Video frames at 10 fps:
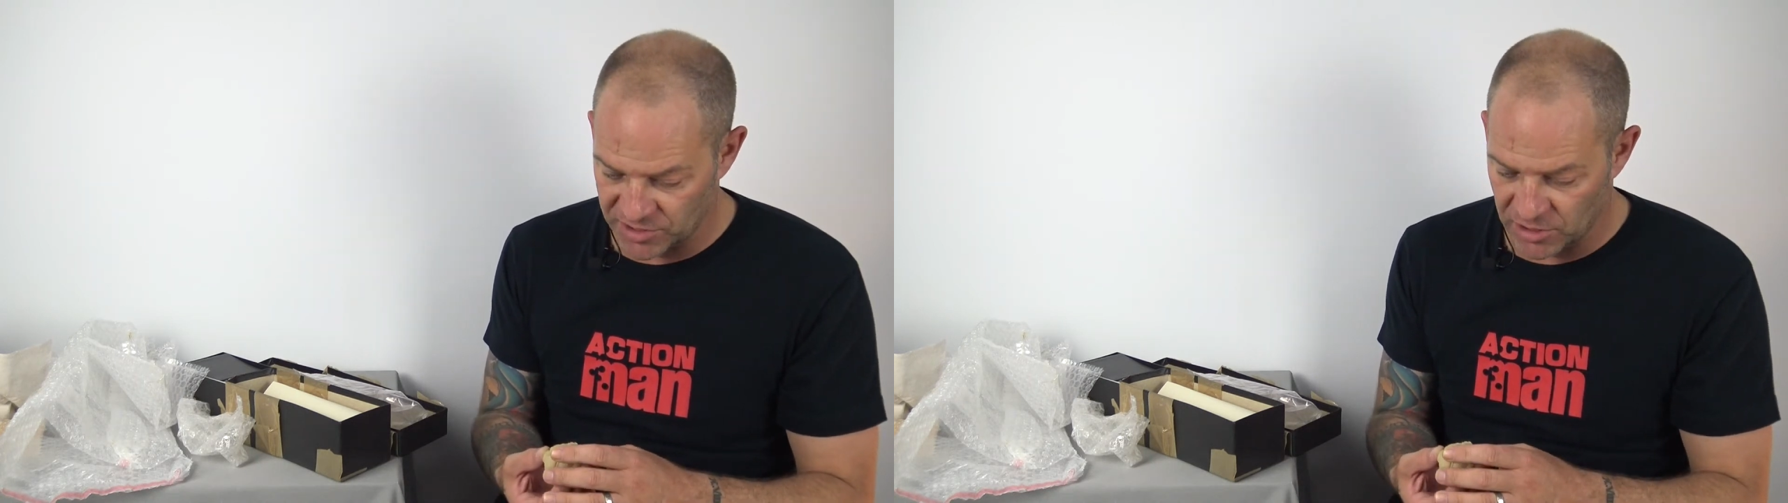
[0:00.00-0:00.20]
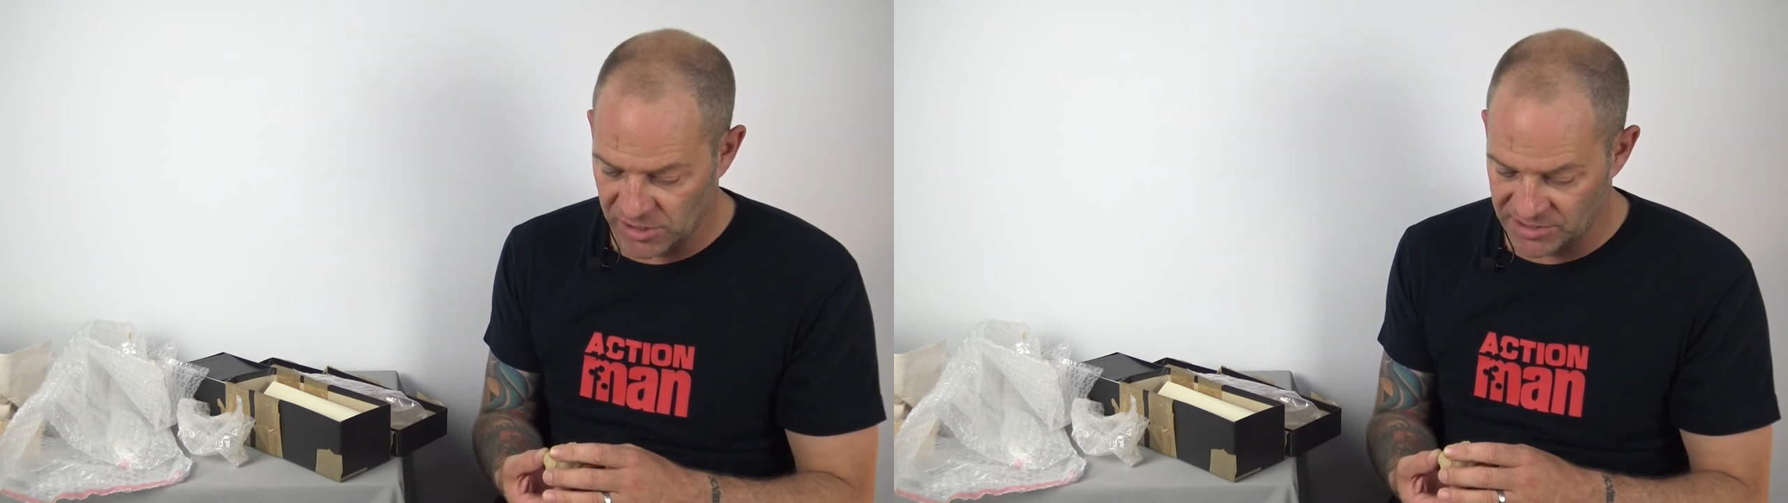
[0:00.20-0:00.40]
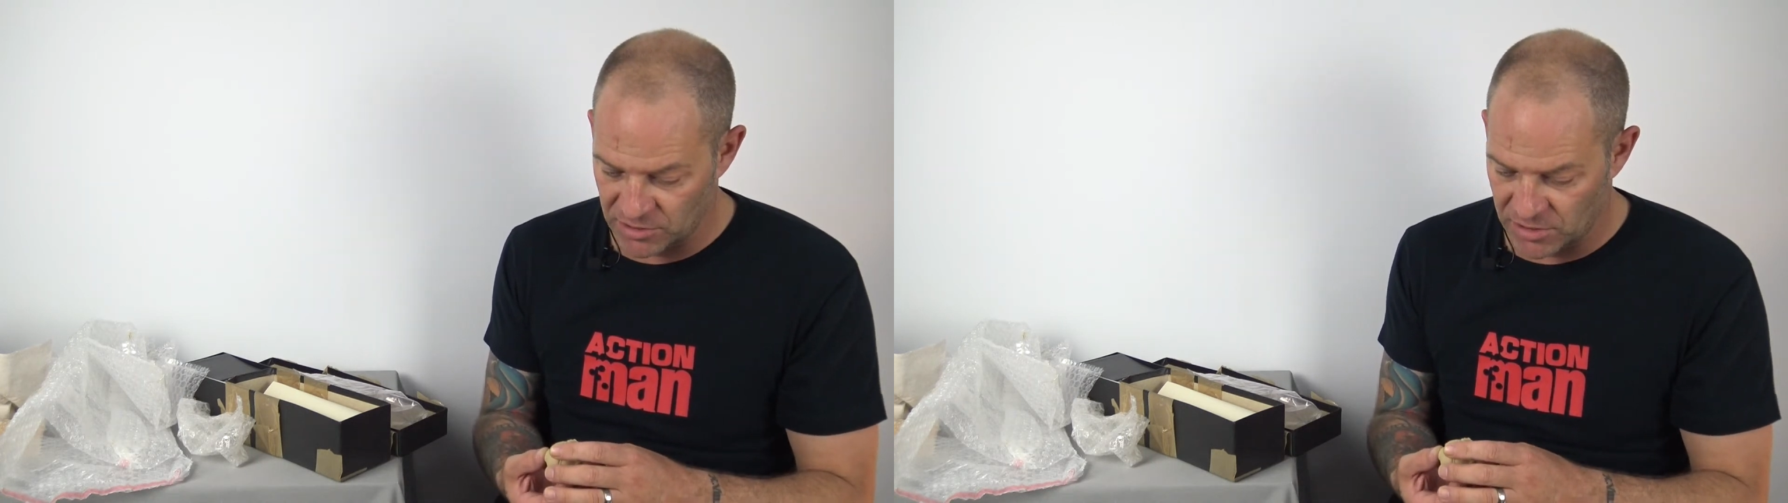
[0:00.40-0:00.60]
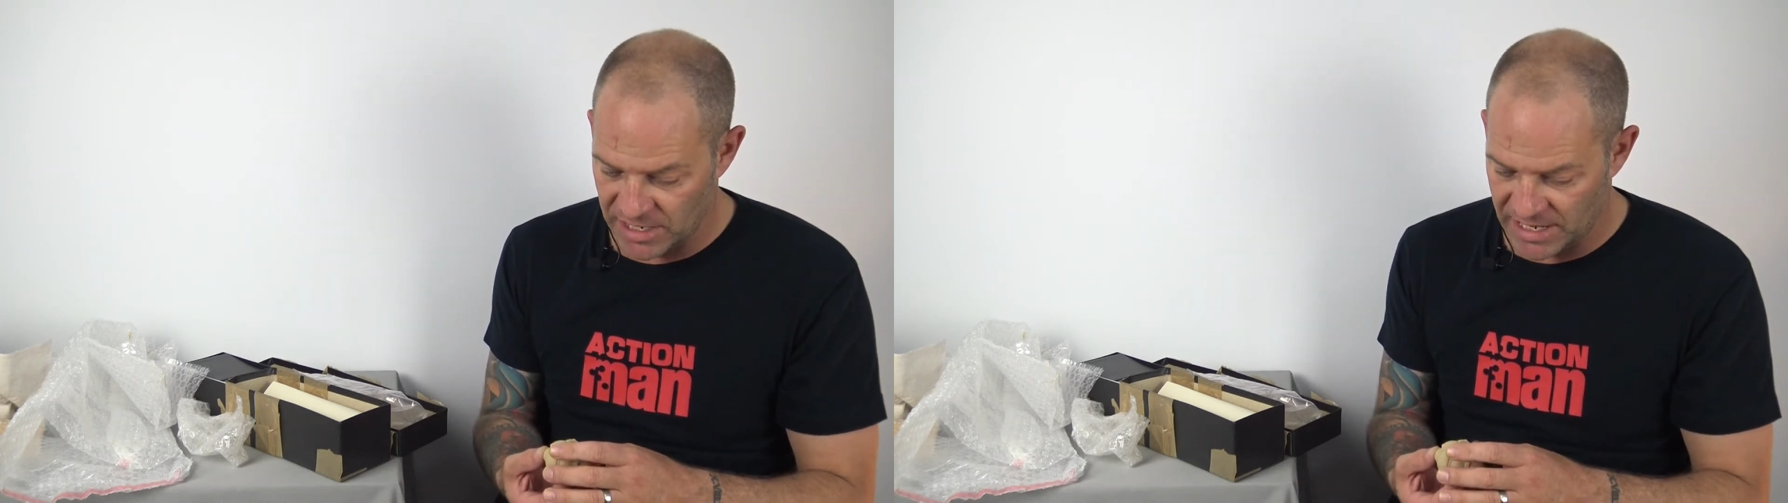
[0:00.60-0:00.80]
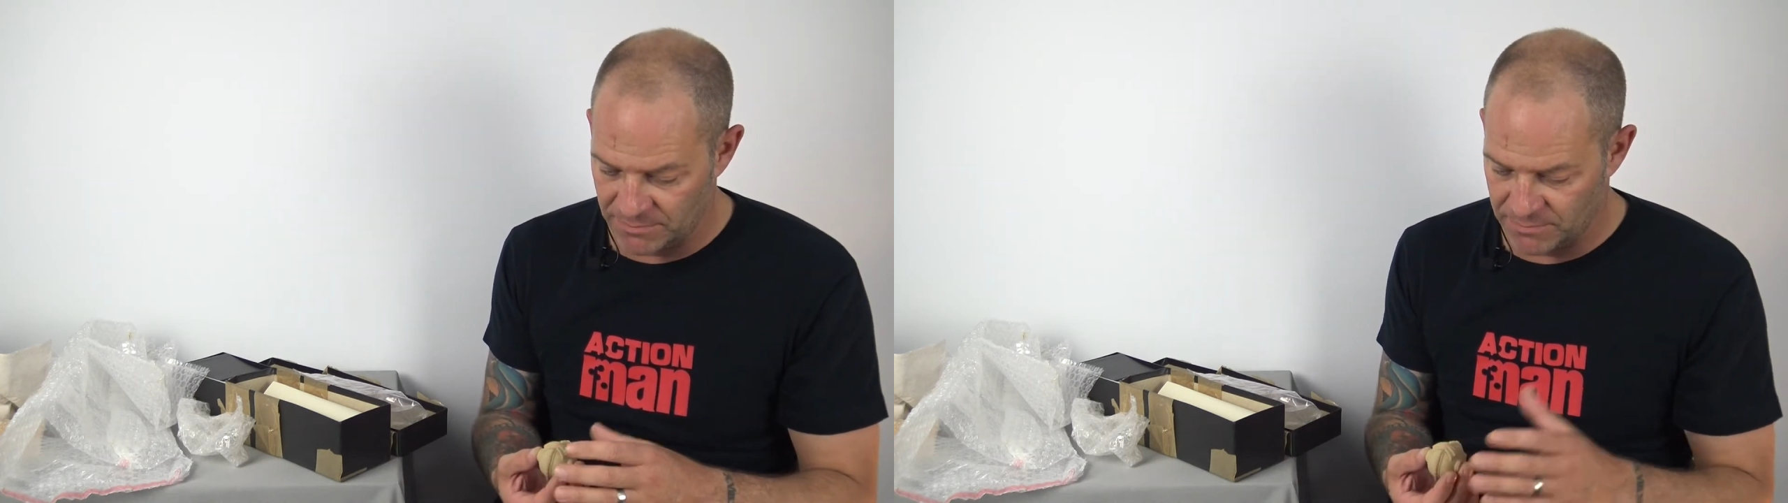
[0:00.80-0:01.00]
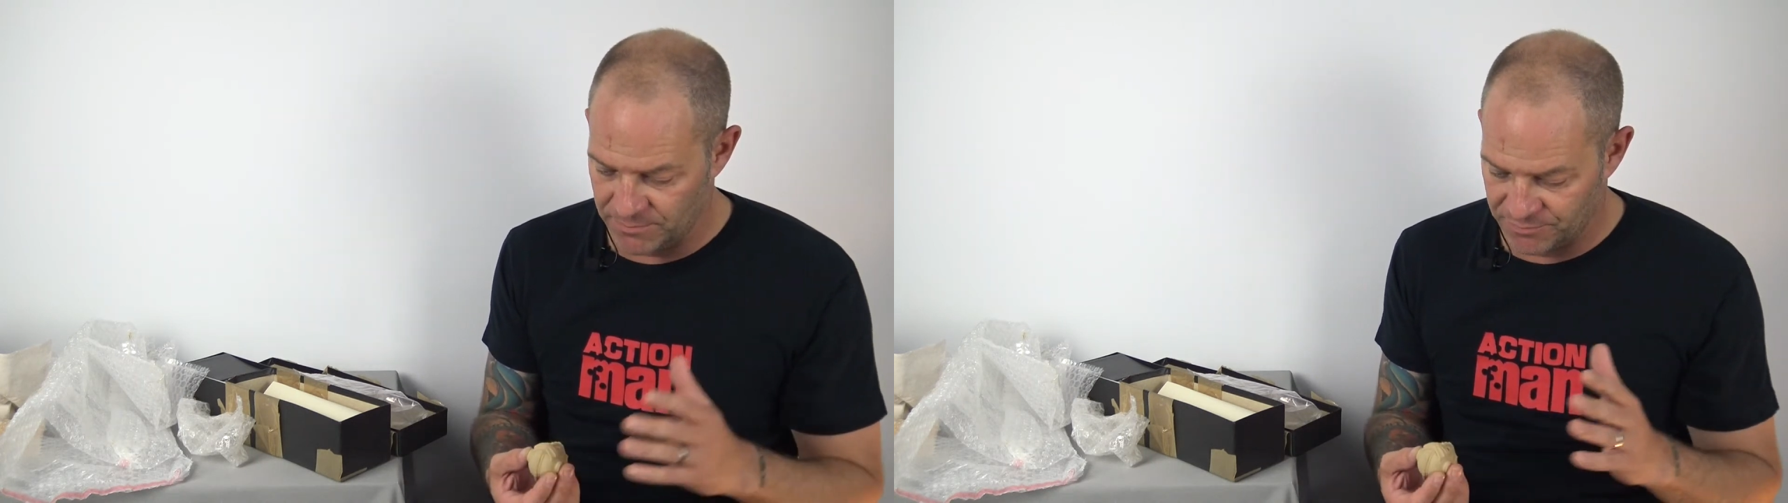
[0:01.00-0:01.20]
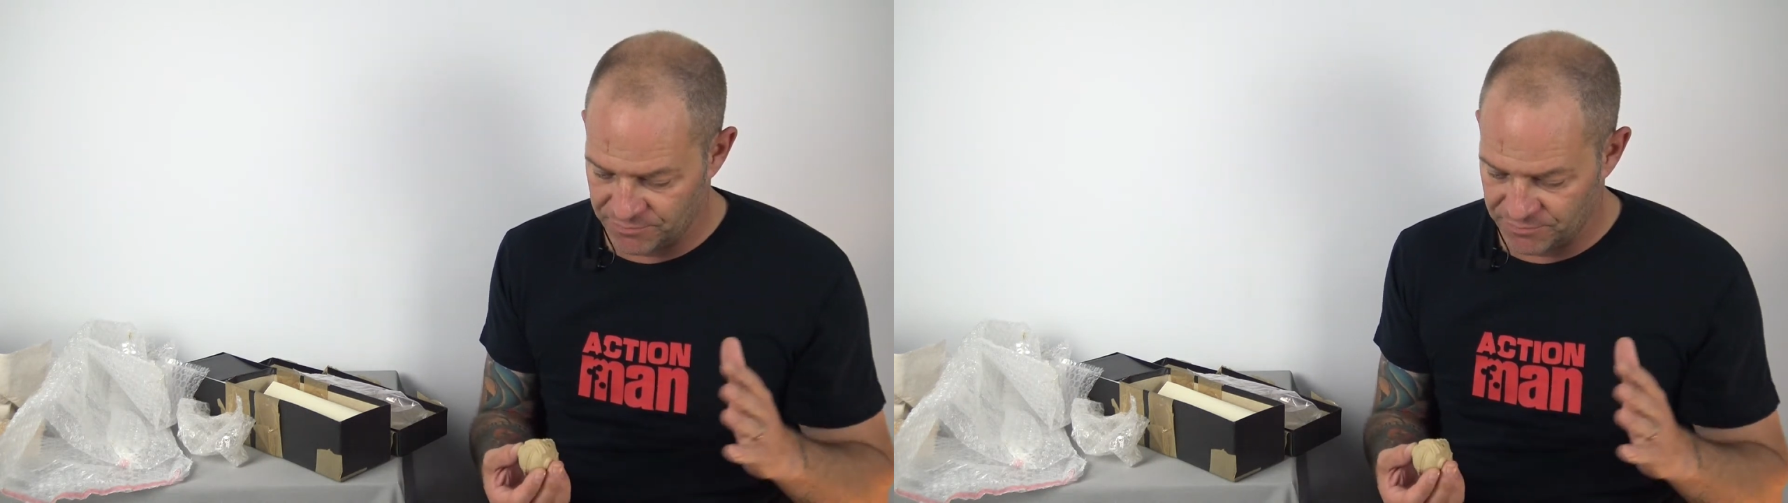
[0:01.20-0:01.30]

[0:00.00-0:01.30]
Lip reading: guys. I am